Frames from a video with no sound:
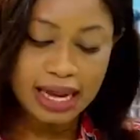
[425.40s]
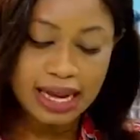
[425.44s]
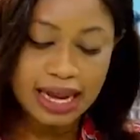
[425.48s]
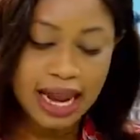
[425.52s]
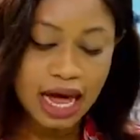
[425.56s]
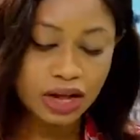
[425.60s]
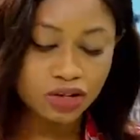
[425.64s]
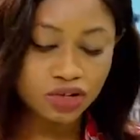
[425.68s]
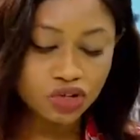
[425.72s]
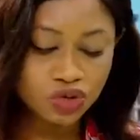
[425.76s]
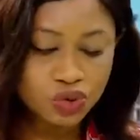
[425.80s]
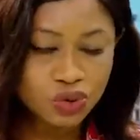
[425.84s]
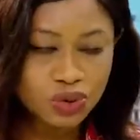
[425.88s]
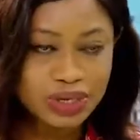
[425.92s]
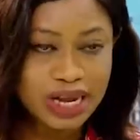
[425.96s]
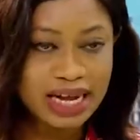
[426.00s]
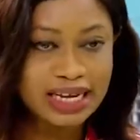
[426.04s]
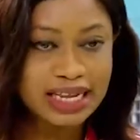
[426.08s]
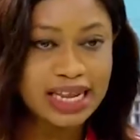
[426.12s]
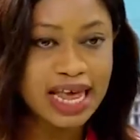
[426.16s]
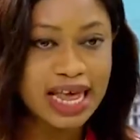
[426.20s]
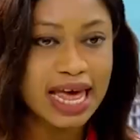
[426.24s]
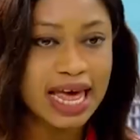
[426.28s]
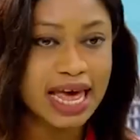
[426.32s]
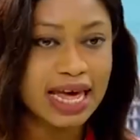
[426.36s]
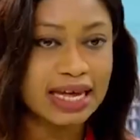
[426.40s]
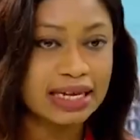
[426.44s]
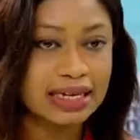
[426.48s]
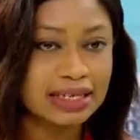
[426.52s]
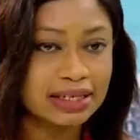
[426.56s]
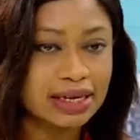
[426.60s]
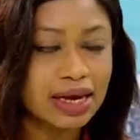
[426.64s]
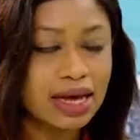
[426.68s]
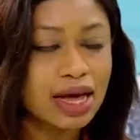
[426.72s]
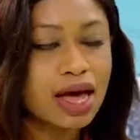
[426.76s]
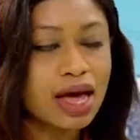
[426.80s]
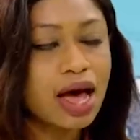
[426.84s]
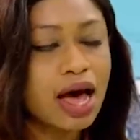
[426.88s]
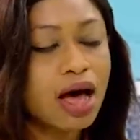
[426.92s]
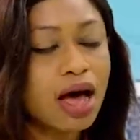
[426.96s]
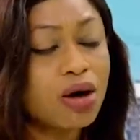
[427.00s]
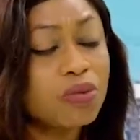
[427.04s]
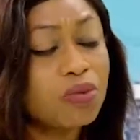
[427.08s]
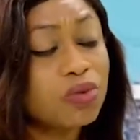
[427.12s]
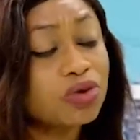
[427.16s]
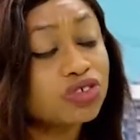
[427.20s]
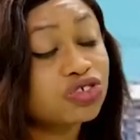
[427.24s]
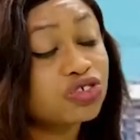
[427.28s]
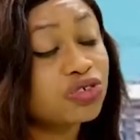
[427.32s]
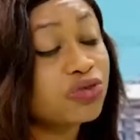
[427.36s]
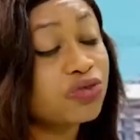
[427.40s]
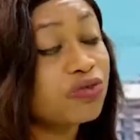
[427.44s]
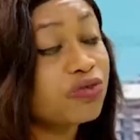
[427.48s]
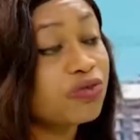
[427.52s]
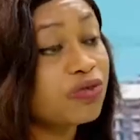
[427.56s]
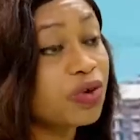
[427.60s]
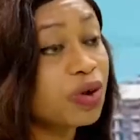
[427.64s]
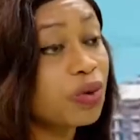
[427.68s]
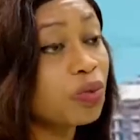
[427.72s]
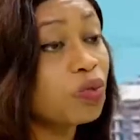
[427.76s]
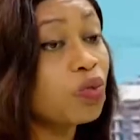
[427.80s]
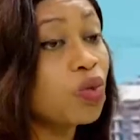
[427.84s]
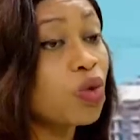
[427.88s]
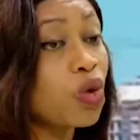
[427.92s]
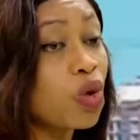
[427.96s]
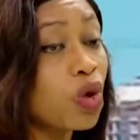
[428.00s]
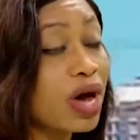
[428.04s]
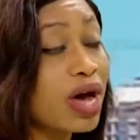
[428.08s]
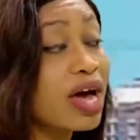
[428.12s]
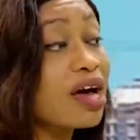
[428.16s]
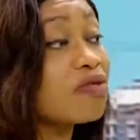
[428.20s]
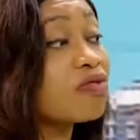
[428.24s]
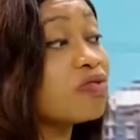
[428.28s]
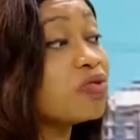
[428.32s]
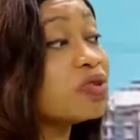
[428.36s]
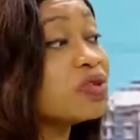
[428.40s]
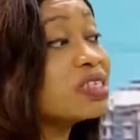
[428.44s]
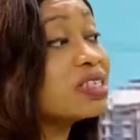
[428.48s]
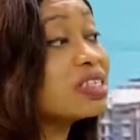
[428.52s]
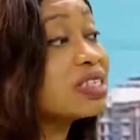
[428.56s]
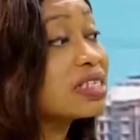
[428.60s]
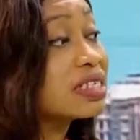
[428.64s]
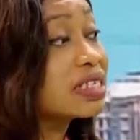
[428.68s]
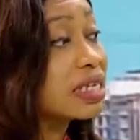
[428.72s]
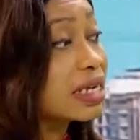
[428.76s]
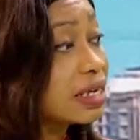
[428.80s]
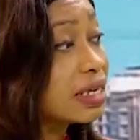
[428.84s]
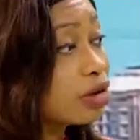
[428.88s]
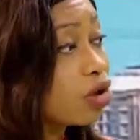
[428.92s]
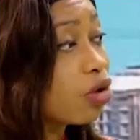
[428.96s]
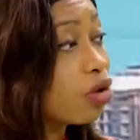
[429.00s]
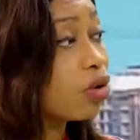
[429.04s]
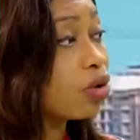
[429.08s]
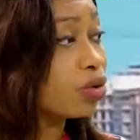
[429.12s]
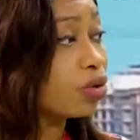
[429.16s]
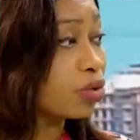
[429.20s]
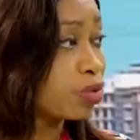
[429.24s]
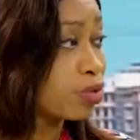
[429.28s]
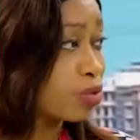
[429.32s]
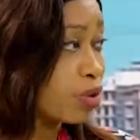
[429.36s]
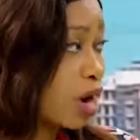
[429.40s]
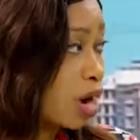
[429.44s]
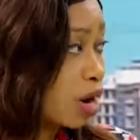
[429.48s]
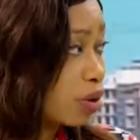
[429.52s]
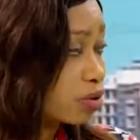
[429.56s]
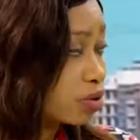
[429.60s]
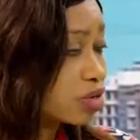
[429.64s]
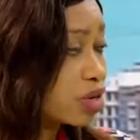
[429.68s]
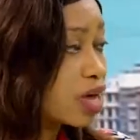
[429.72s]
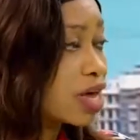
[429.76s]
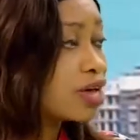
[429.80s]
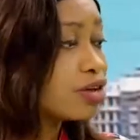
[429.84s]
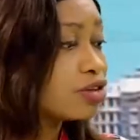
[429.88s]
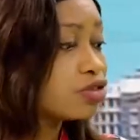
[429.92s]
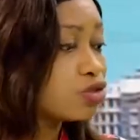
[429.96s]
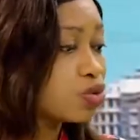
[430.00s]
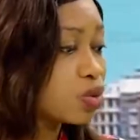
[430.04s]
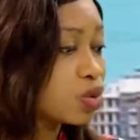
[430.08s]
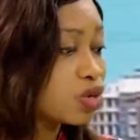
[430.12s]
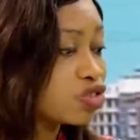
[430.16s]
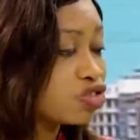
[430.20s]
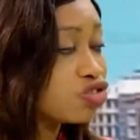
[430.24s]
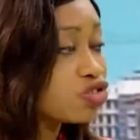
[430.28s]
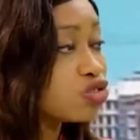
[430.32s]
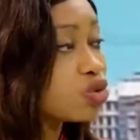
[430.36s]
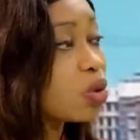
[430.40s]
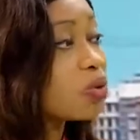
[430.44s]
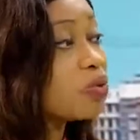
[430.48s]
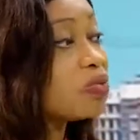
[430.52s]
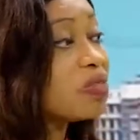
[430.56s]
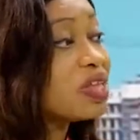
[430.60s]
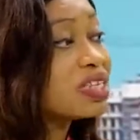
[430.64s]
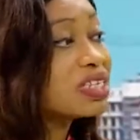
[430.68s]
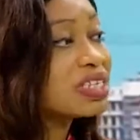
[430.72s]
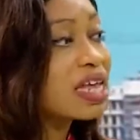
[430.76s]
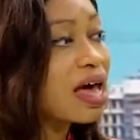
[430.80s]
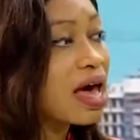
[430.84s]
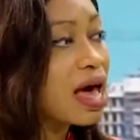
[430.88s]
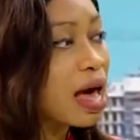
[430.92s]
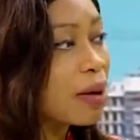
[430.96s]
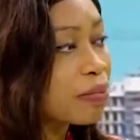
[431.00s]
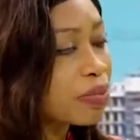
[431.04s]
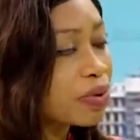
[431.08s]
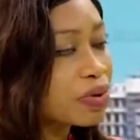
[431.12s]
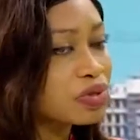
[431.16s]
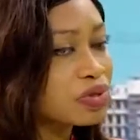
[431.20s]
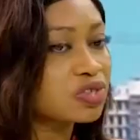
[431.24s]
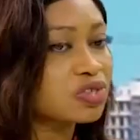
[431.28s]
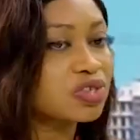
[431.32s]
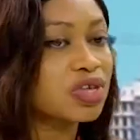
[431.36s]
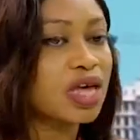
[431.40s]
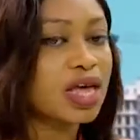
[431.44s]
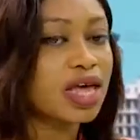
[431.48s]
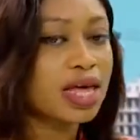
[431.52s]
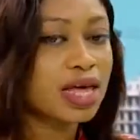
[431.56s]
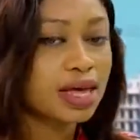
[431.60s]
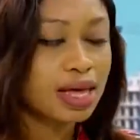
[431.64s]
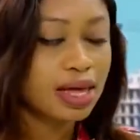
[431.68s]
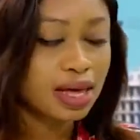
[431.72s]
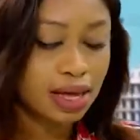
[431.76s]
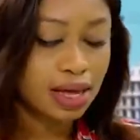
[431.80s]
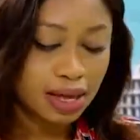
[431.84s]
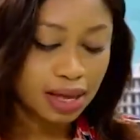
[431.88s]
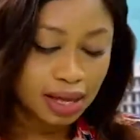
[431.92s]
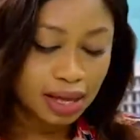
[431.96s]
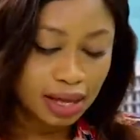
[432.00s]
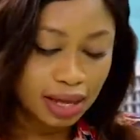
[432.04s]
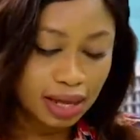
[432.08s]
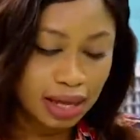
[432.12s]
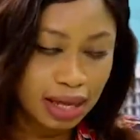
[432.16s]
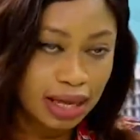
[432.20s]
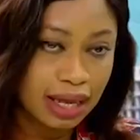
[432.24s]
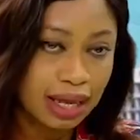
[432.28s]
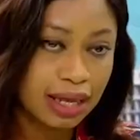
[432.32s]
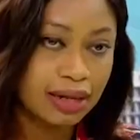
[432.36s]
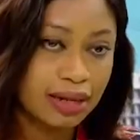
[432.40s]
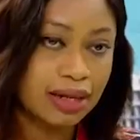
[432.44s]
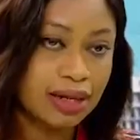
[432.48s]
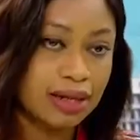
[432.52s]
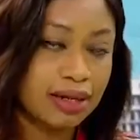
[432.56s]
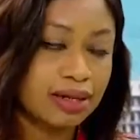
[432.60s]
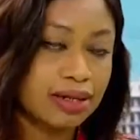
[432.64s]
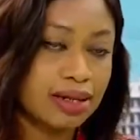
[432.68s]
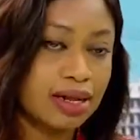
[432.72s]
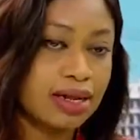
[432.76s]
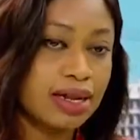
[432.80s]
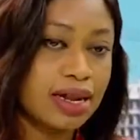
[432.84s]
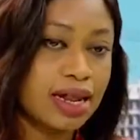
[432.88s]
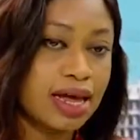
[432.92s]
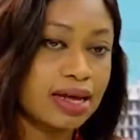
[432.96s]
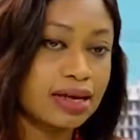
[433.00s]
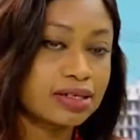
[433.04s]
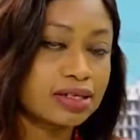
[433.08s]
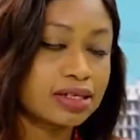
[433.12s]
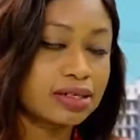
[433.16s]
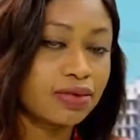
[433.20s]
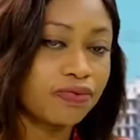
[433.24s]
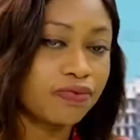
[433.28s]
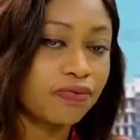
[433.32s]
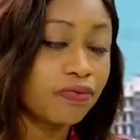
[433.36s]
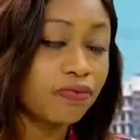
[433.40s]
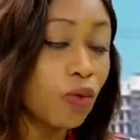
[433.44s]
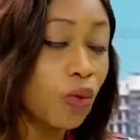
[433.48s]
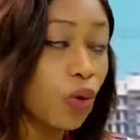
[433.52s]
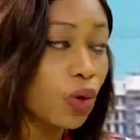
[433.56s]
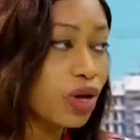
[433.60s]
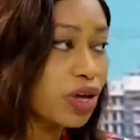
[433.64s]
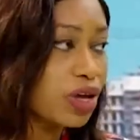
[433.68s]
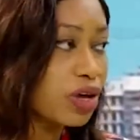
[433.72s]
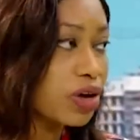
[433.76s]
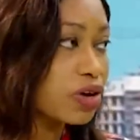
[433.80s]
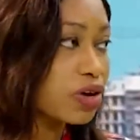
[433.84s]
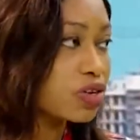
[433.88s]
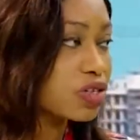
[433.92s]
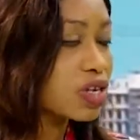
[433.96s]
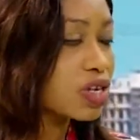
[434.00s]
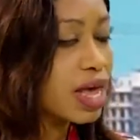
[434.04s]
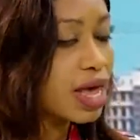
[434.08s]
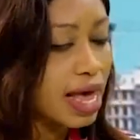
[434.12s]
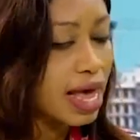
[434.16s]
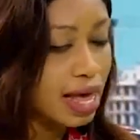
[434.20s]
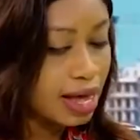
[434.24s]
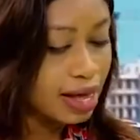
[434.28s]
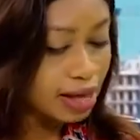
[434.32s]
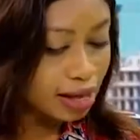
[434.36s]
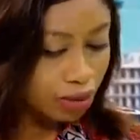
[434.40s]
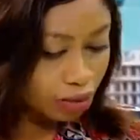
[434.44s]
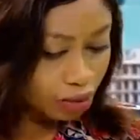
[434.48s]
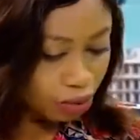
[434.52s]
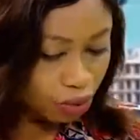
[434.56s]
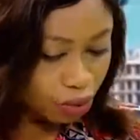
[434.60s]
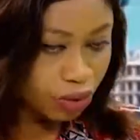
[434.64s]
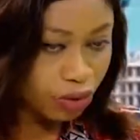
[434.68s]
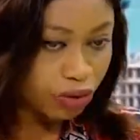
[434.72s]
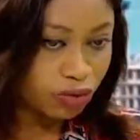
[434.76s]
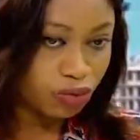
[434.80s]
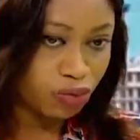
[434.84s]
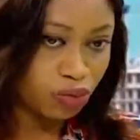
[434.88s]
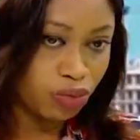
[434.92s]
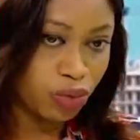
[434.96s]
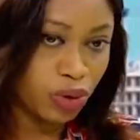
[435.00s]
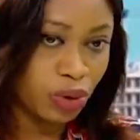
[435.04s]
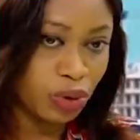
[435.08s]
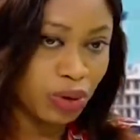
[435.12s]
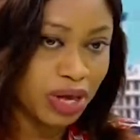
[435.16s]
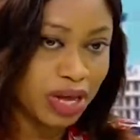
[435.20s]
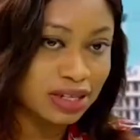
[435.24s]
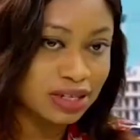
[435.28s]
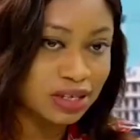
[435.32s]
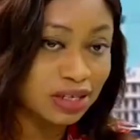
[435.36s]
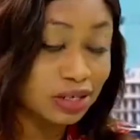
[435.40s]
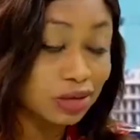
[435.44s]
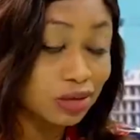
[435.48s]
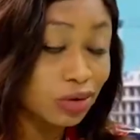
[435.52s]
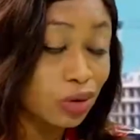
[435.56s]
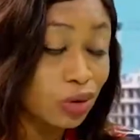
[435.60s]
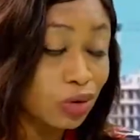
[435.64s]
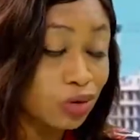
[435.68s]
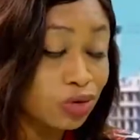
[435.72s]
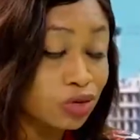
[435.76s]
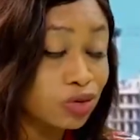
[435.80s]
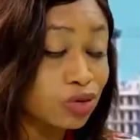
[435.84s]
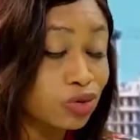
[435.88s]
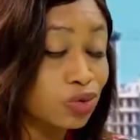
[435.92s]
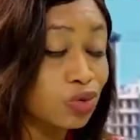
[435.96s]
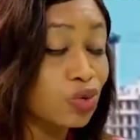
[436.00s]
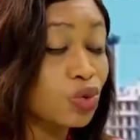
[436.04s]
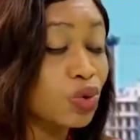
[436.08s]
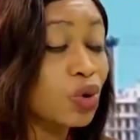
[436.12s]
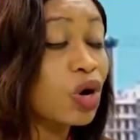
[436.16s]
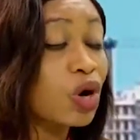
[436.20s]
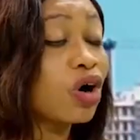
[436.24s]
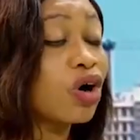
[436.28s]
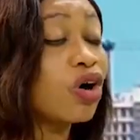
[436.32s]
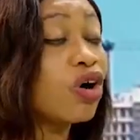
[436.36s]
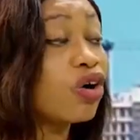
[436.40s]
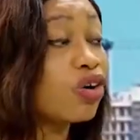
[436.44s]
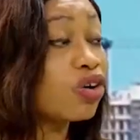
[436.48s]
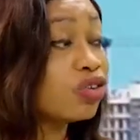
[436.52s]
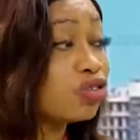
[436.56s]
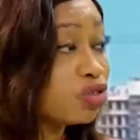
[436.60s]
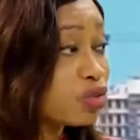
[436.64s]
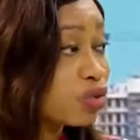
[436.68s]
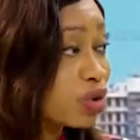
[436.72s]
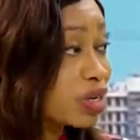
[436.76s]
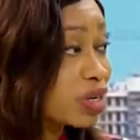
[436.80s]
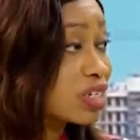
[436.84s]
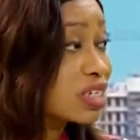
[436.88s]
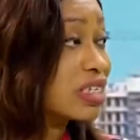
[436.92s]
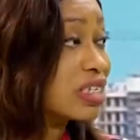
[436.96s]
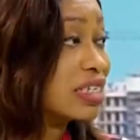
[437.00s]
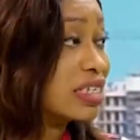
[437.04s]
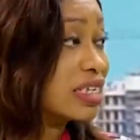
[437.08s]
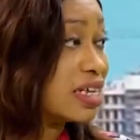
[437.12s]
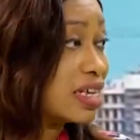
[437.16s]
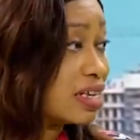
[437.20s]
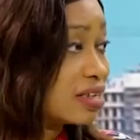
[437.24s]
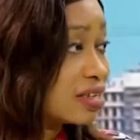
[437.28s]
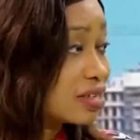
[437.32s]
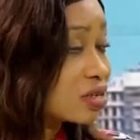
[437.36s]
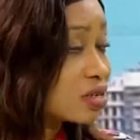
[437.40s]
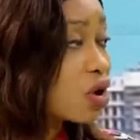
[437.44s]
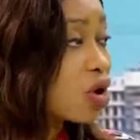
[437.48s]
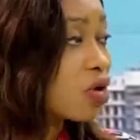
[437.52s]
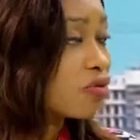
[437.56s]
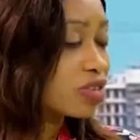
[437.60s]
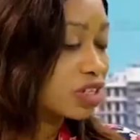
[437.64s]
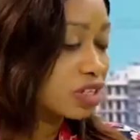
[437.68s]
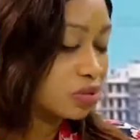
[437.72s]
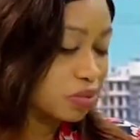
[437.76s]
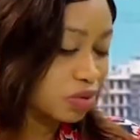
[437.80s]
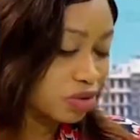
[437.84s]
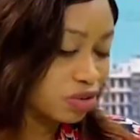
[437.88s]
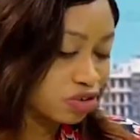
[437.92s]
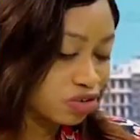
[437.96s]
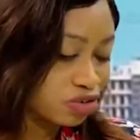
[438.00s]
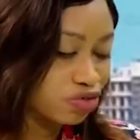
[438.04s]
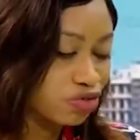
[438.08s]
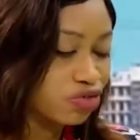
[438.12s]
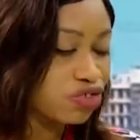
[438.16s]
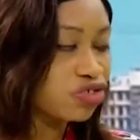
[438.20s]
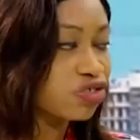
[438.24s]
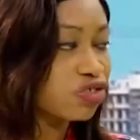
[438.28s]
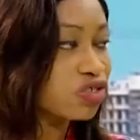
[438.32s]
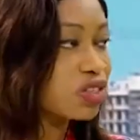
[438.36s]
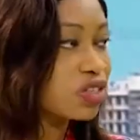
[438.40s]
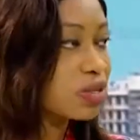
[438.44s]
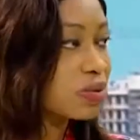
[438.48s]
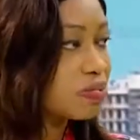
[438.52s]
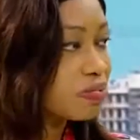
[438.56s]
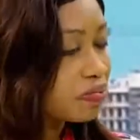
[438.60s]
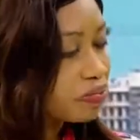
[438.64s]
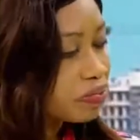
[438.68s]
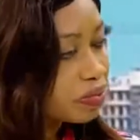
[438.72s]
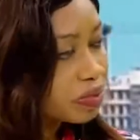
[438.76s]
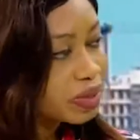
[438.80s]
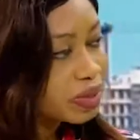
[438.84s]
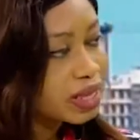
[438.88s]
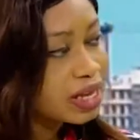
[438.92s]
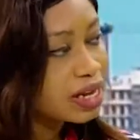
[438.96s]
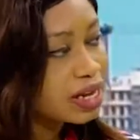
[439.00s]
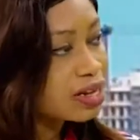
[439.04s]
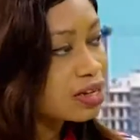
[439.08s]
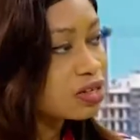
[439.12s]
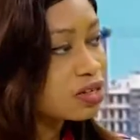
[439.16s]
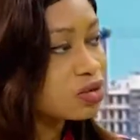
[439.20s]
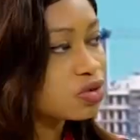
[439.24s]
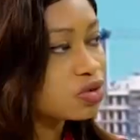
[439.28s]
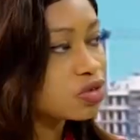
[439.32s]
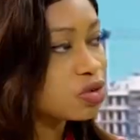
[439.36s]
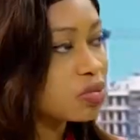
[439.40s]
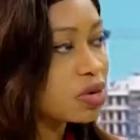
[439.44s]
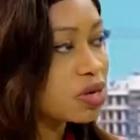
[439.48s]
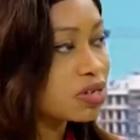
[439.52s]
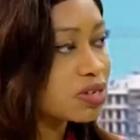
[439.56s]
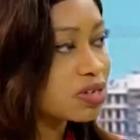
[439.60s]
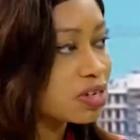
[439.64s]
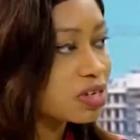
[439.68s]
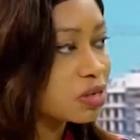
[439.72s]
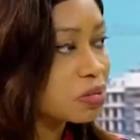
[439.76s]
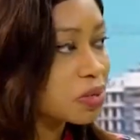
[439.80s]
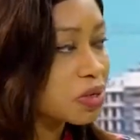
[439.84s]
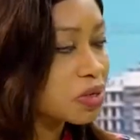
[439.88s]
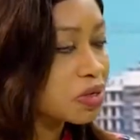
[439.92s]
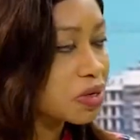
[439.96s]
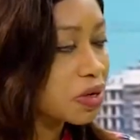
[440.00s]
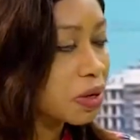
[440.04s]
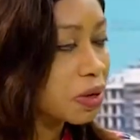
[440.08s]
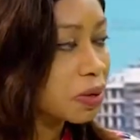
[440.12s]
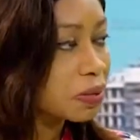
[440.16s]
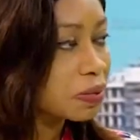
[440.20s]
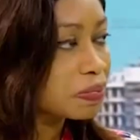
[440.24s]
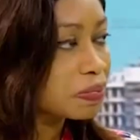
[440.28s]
Now, to that end, how much of work have we seen on ground to ensure this happens in the next 4 years? We're getting close to 100 days of his administration. Let's do some assessment here.